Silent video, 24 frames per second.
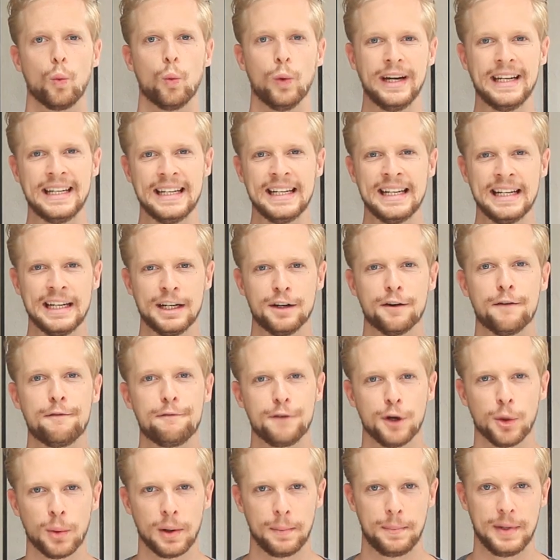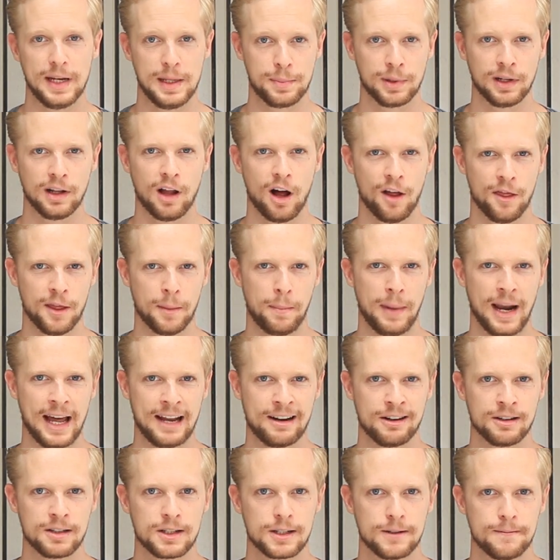We need fewer people on the
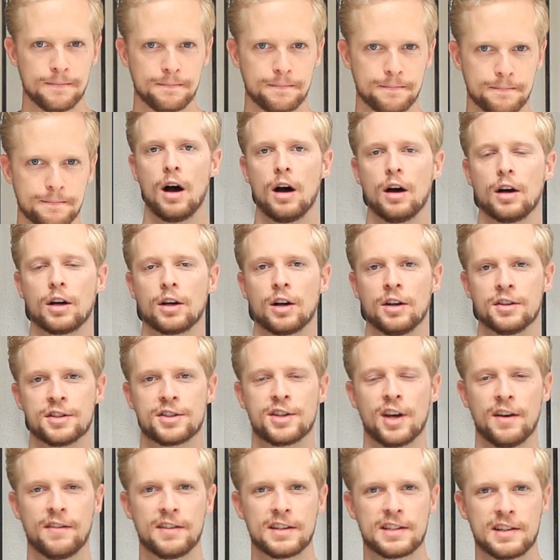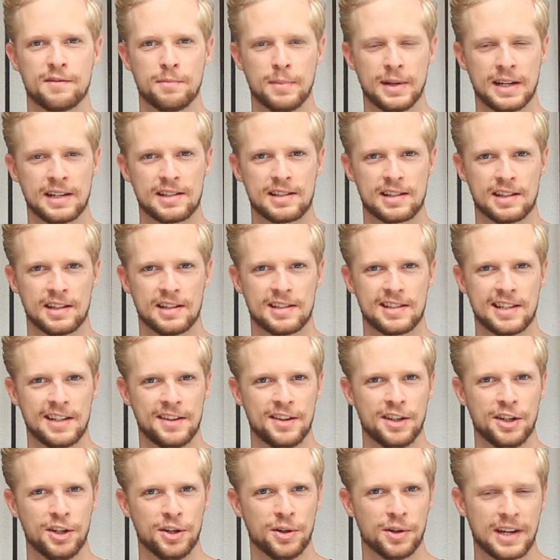planet. Conservative ministers
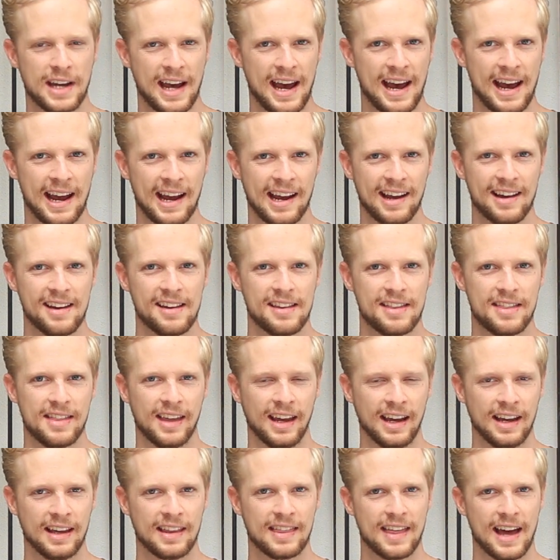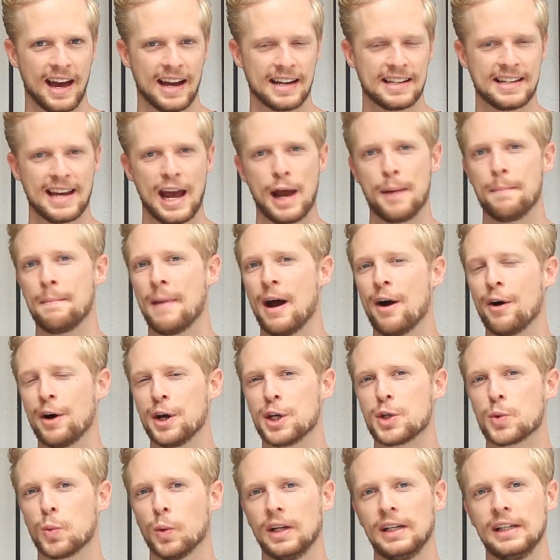in the UK think that gay
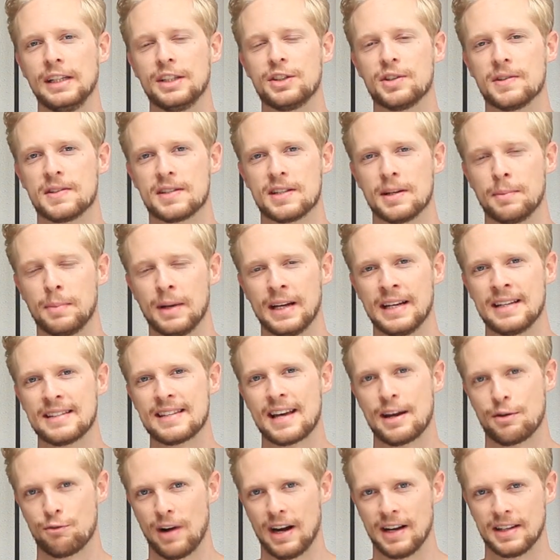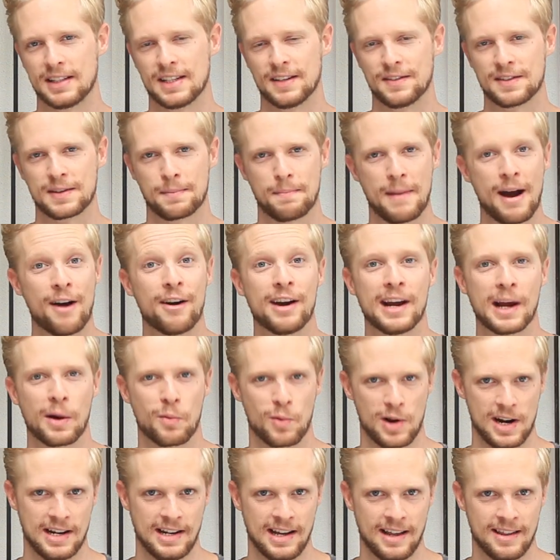marriage will lead to siblings and relatives marrying
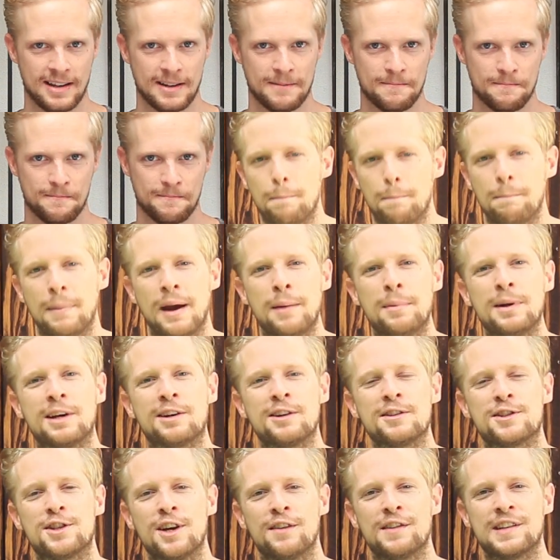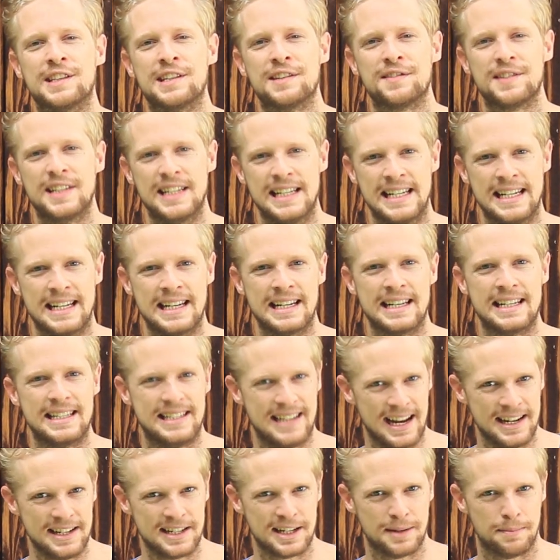one another. Maybe conservatives need an
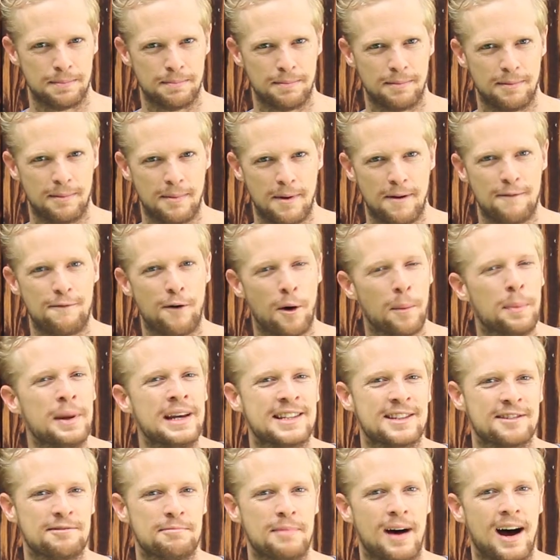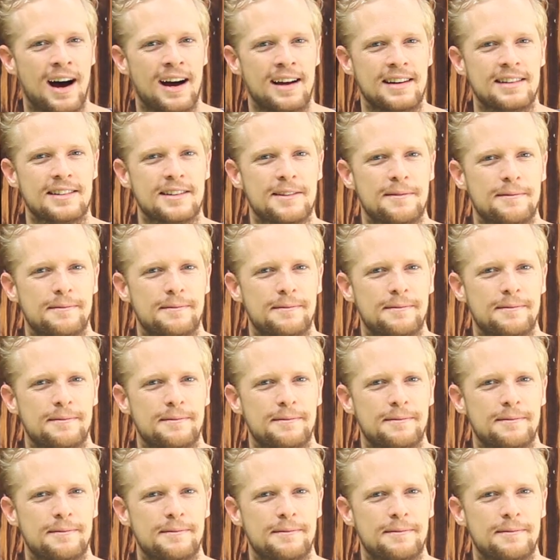addendum for peace of mind.